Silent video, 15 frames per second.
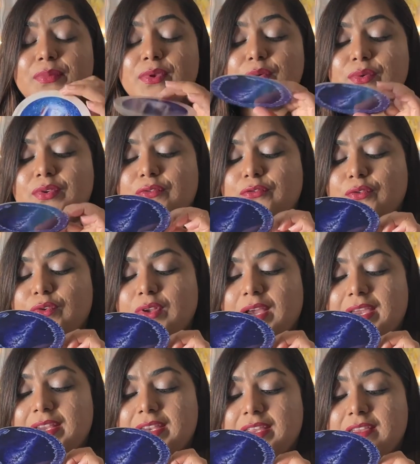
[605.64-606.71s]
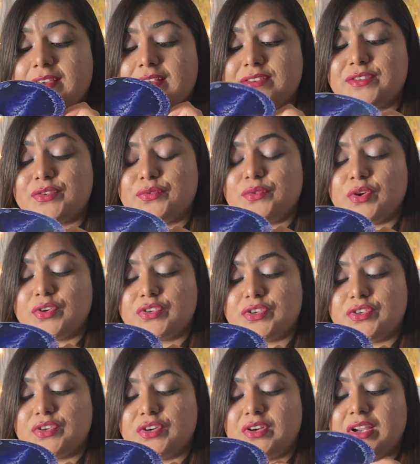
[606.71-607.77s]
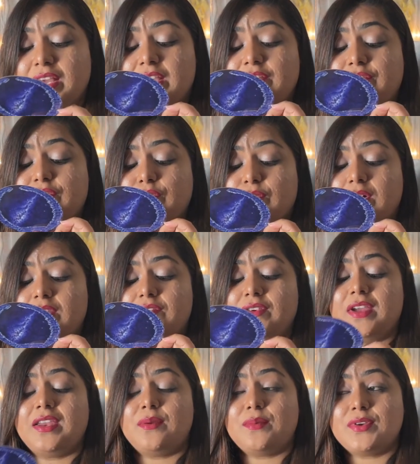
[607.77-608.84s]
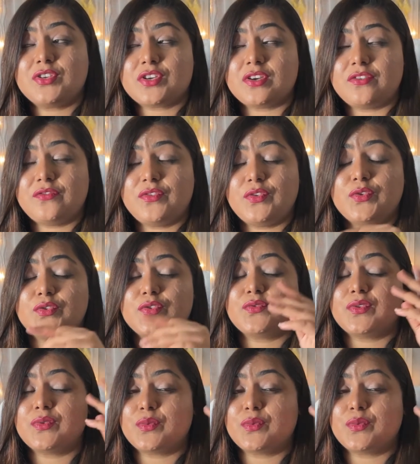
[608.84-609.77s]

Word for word: beautiful ideas you want in your life. You are very much confused